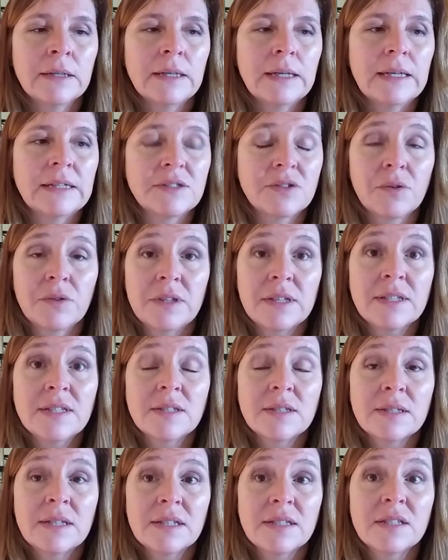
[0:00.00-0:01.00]
and so this
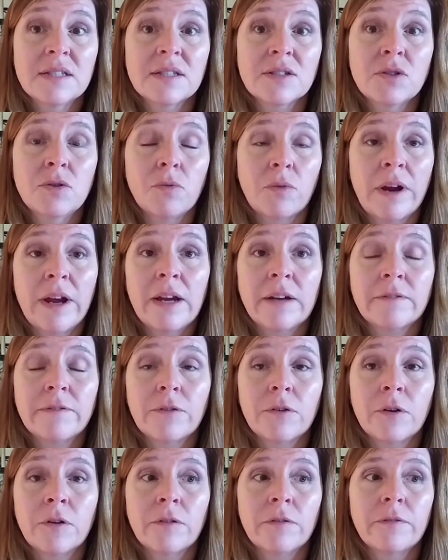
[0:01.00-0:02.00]
this is great
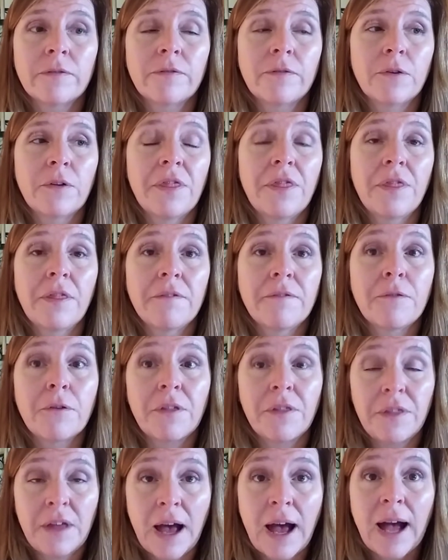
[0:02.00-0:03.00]
for for for
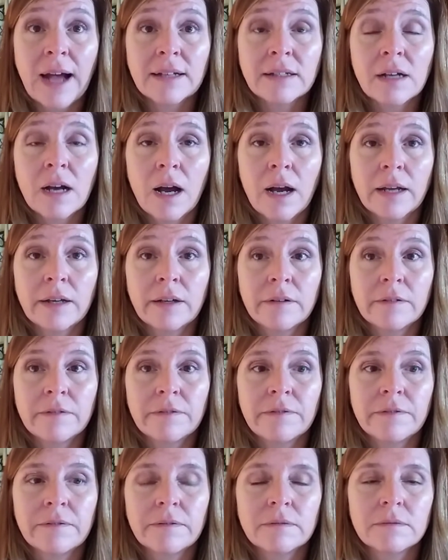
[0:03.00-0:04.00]
that kind
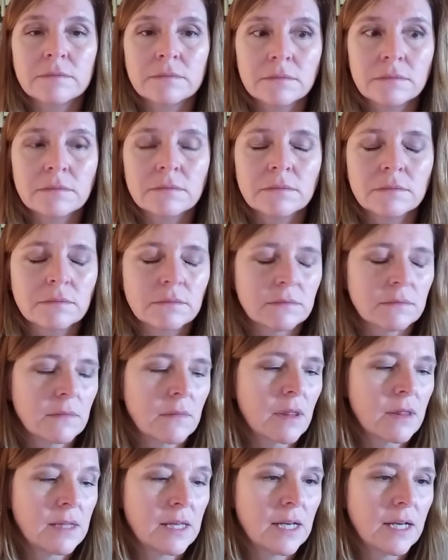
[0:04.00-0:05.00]
of
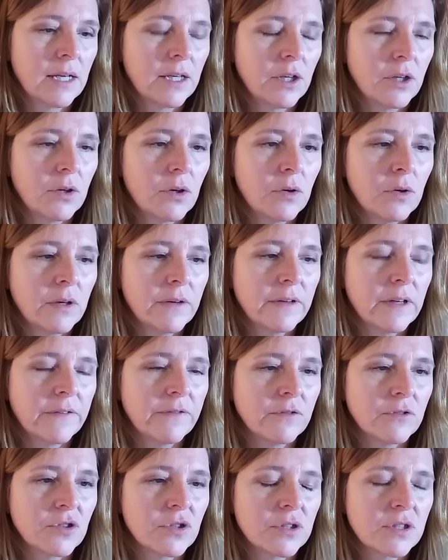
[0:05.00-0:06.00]
thing you know if
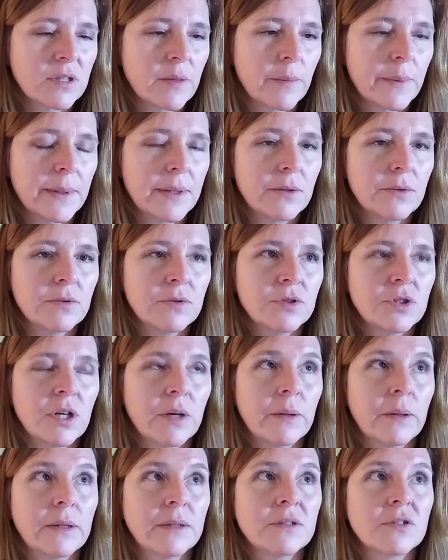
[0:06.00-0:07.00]
you're somebody who
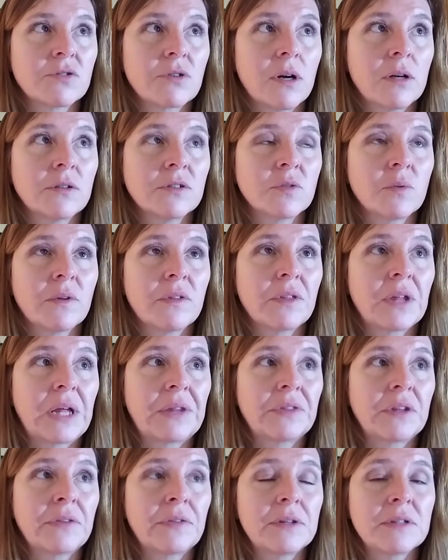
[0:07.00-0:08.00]
generally struggles with
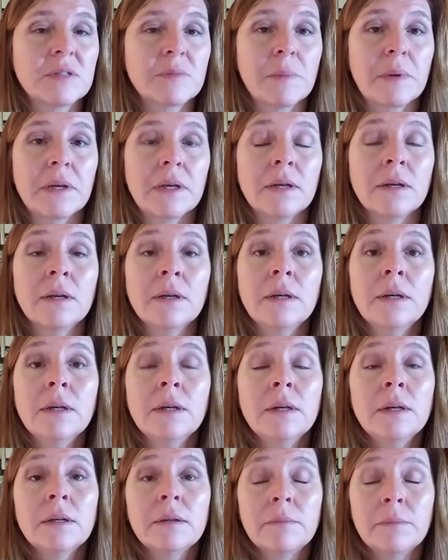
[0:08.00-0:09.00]
that then this may
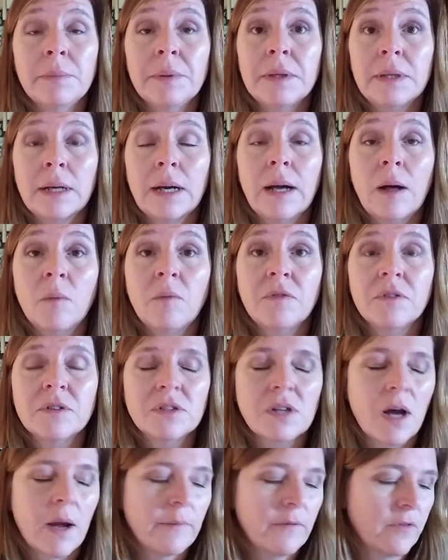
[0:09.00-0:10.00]
be a helpful
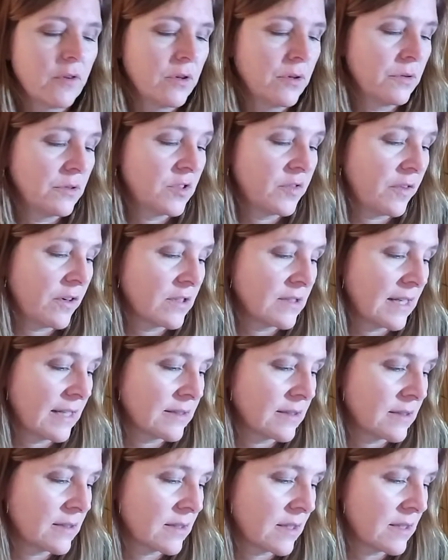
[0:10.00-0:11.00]
time for you as far as
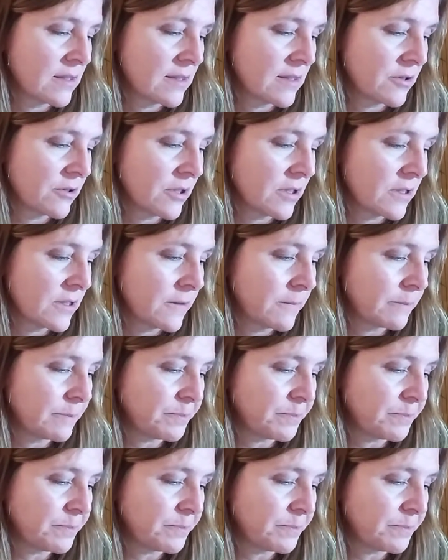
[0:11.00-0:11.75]
that's concerned